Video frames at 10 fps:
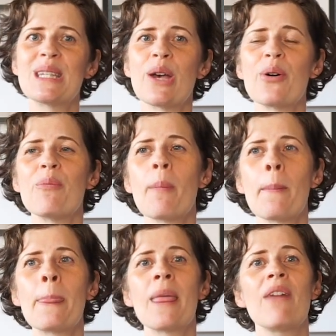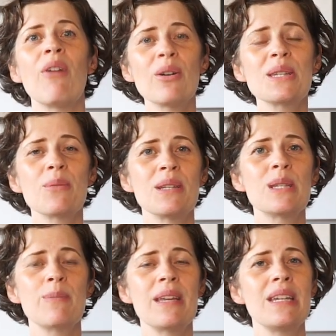So I've also been
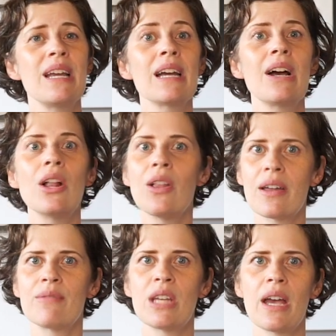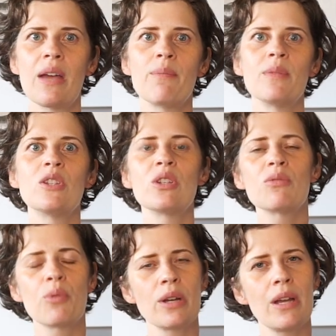spending a lot of time
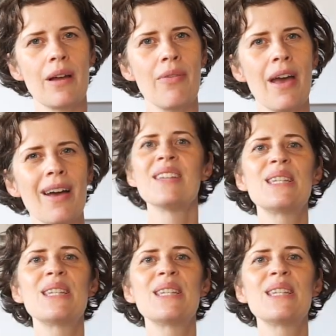just working on that.